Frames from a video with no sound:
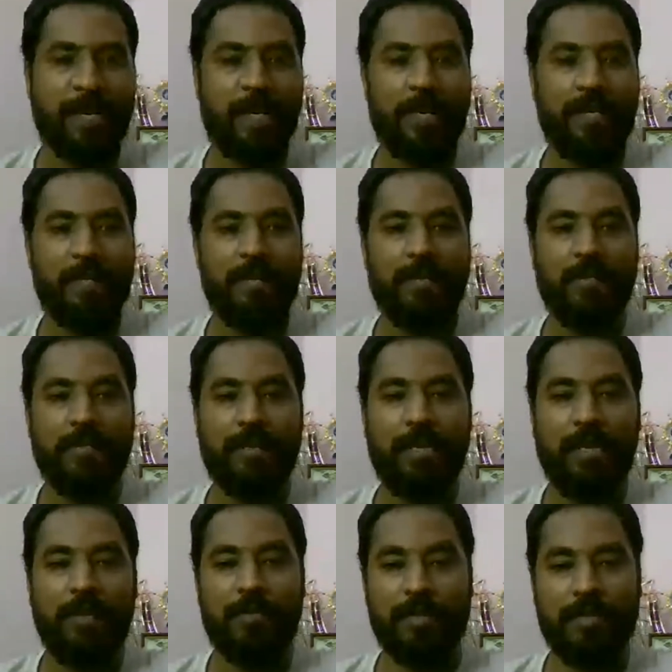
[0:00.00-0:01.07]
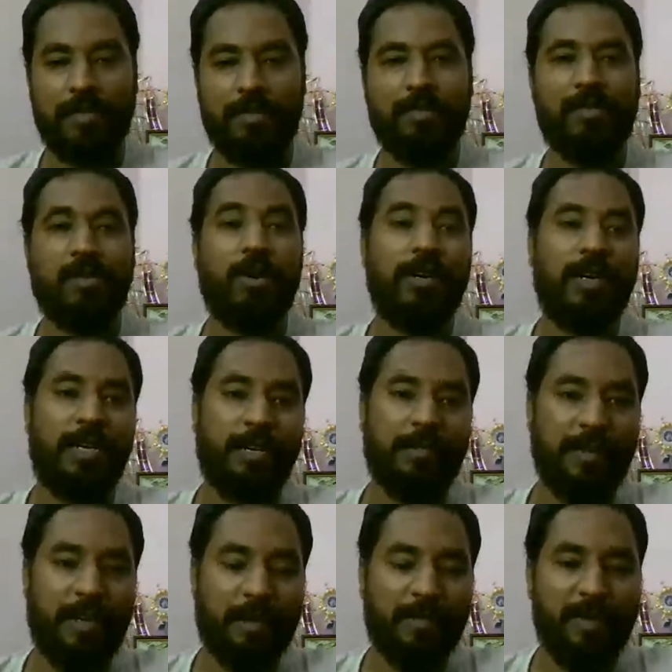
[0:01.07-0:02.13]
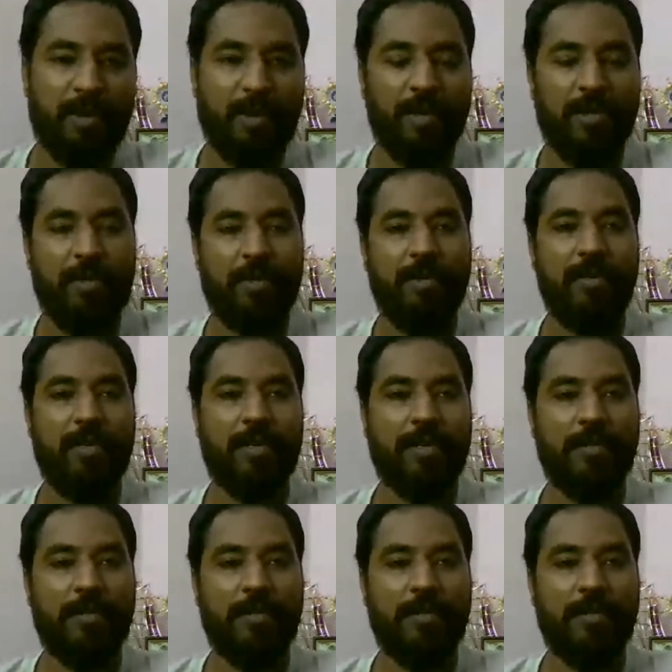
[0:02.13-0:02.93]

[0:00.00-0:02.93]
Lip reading: And anyways, it's already available on